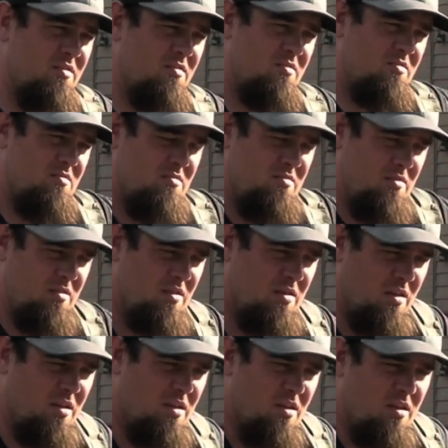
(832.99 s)

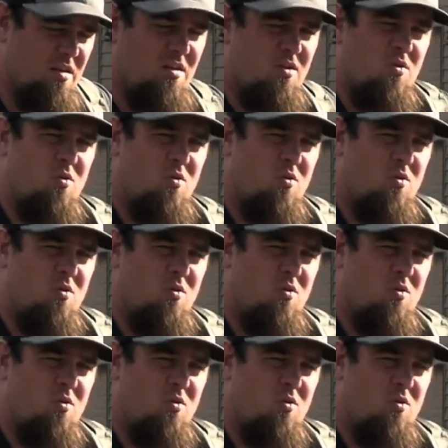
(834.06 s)
Of